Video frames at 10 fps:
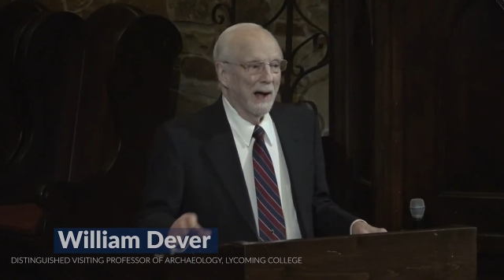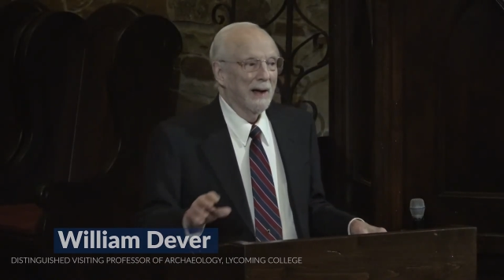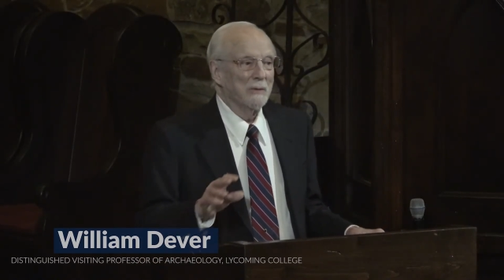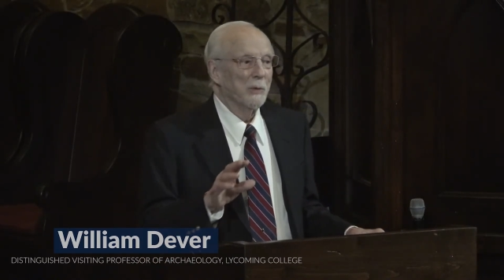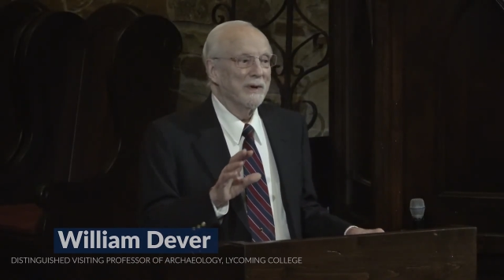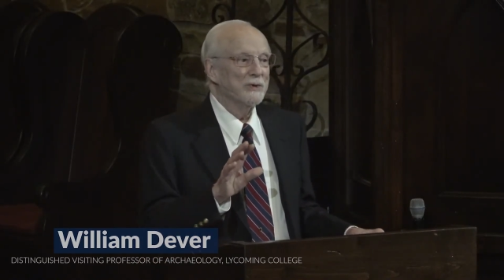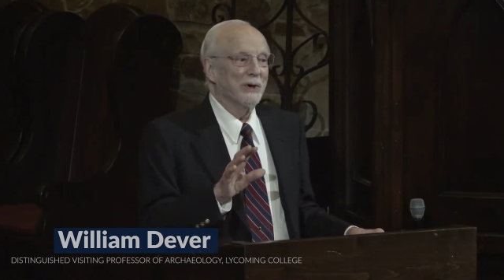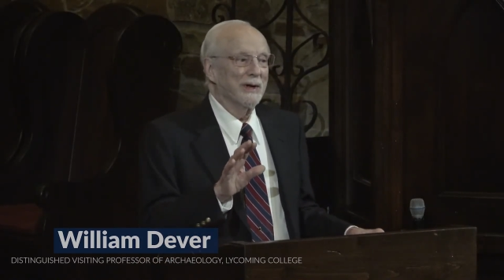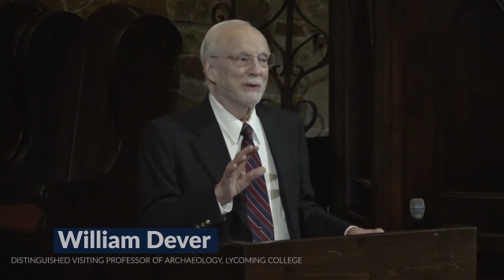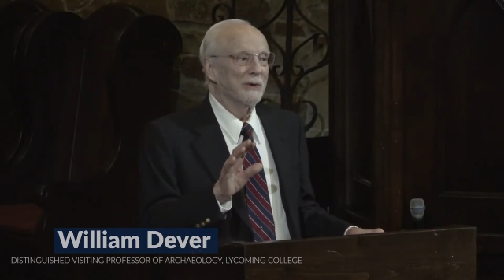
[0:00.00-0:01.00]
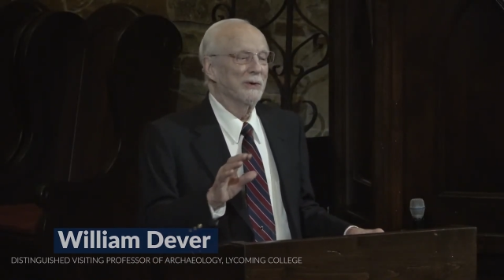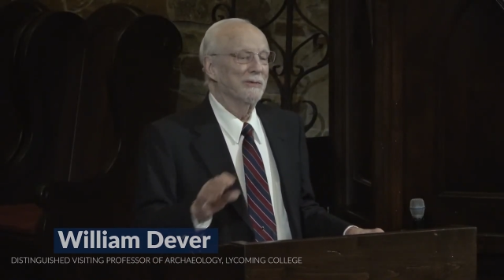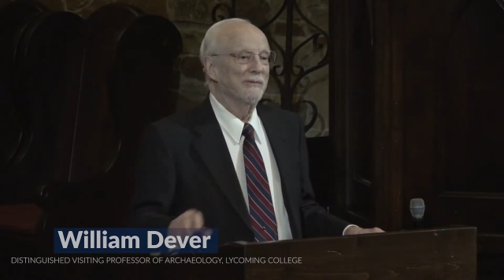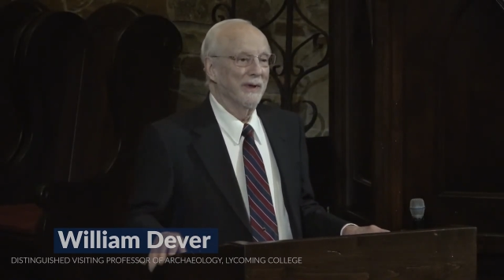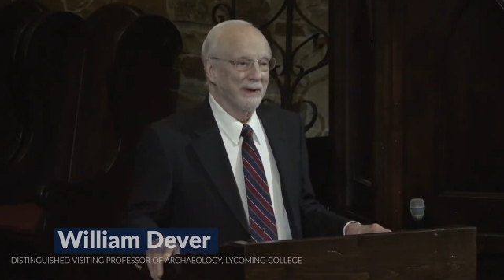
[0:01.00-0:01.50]
I wish I could
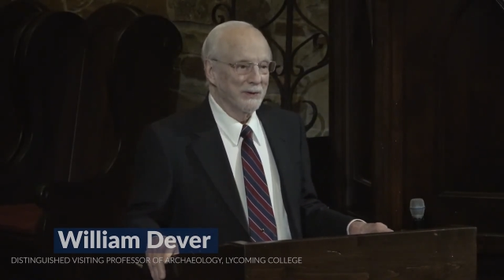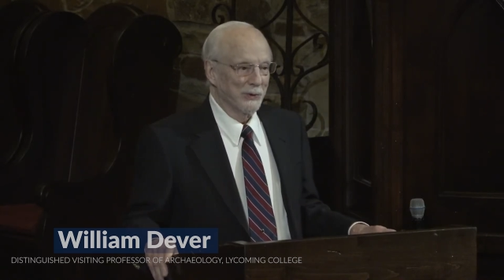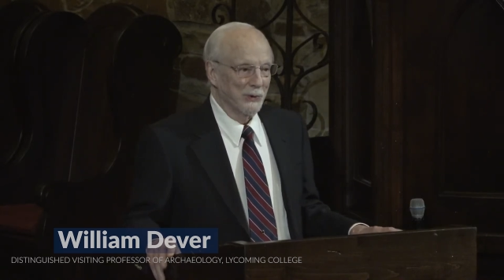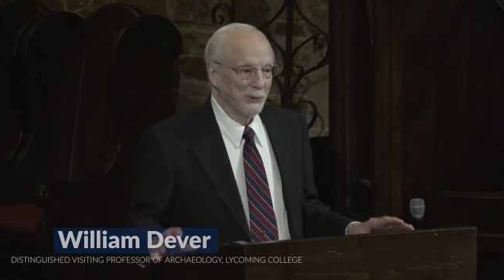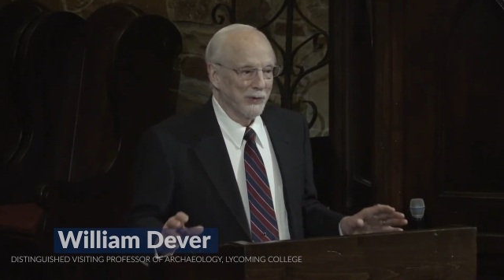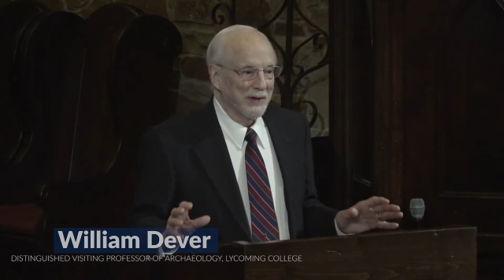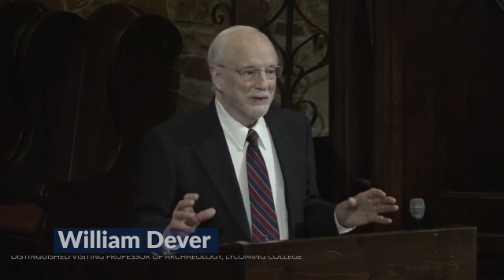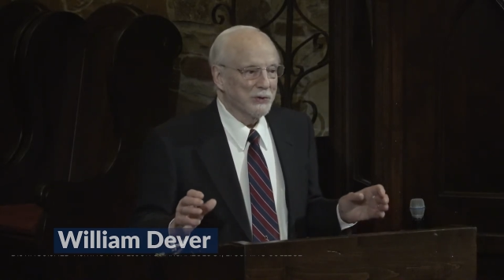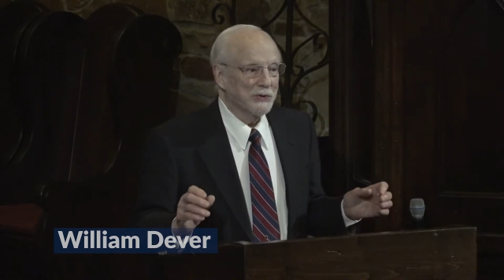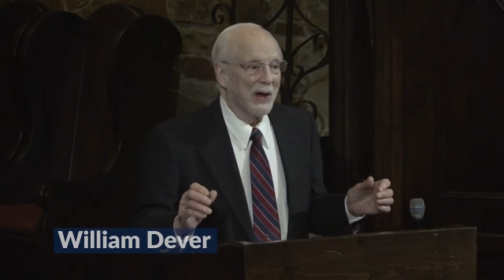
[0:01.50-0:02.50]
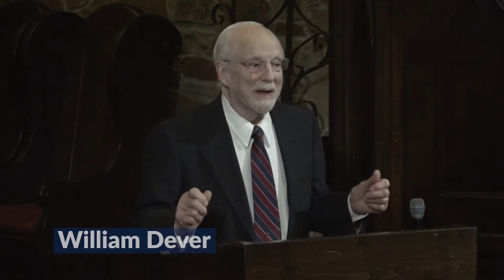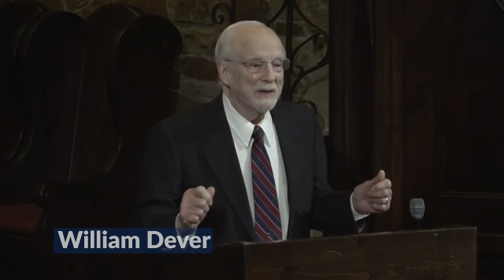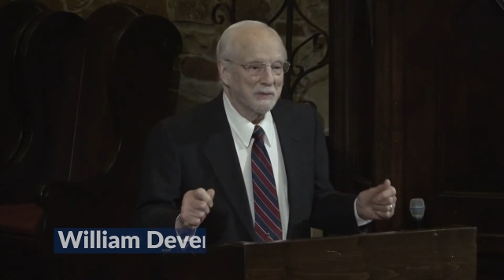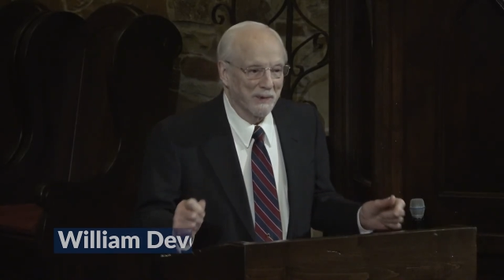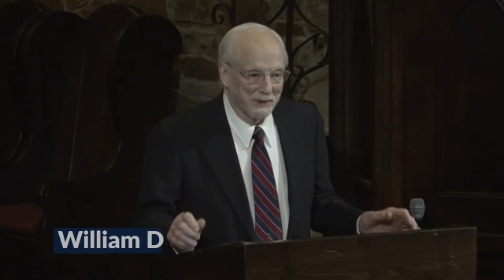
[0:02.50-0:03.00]
convey to you the
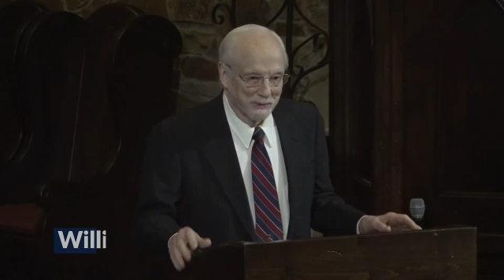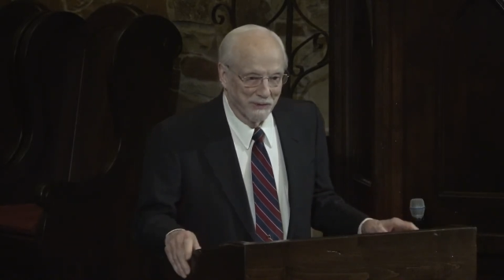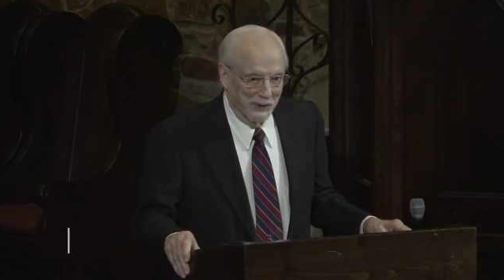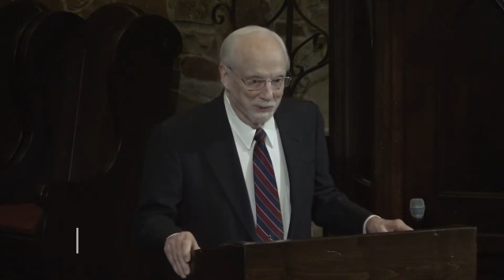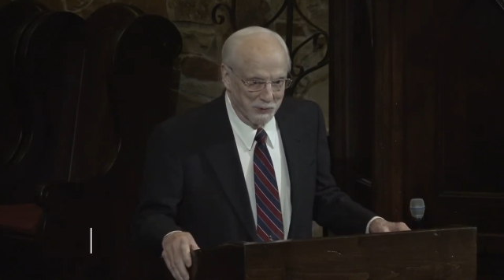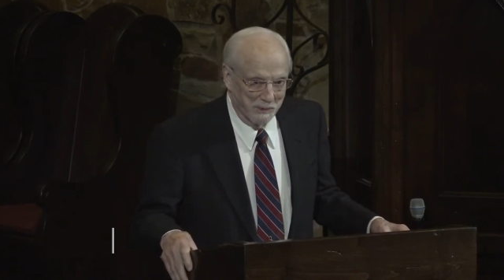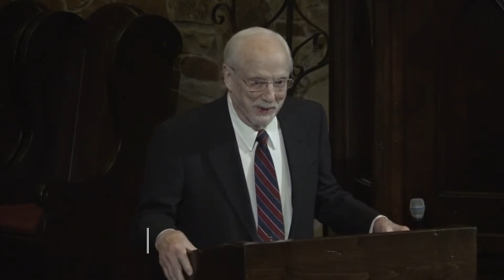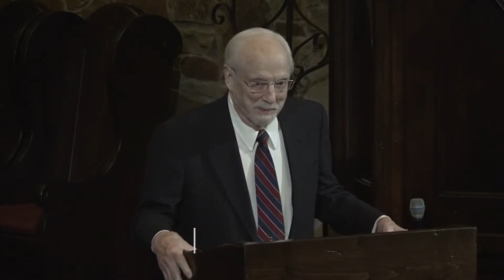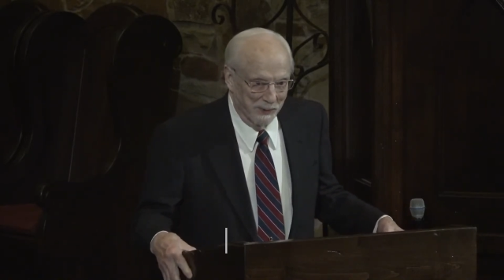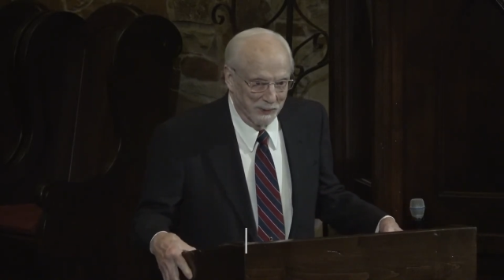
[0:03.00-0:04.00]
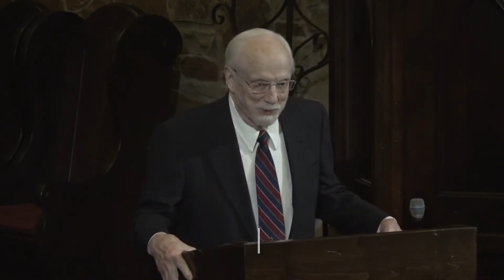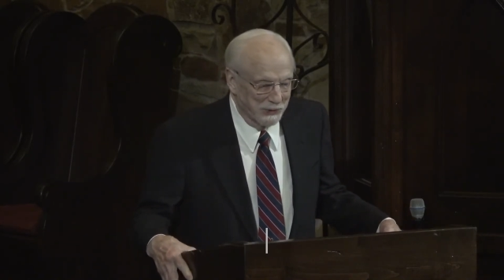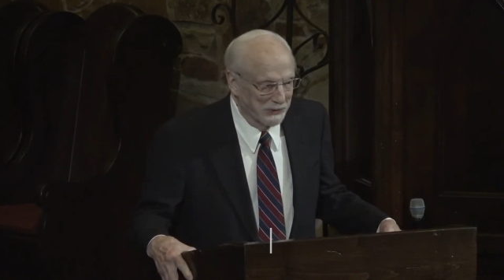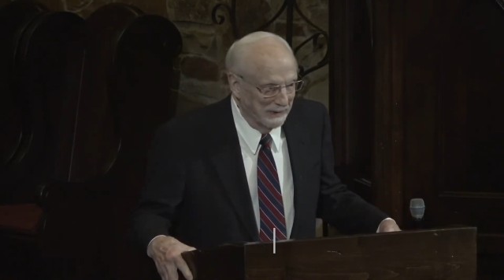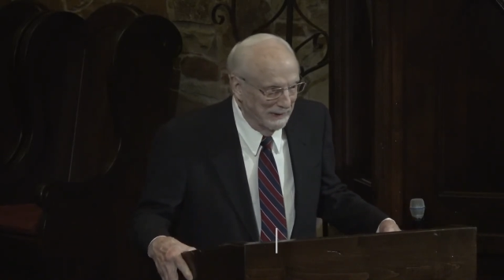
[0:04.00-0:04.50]
excitement of those
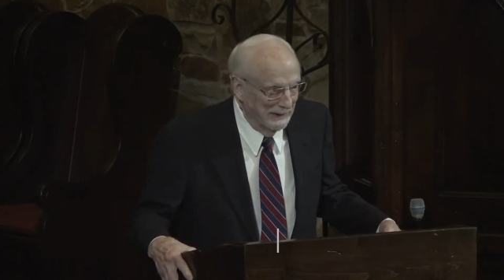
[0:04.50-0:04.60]
papers.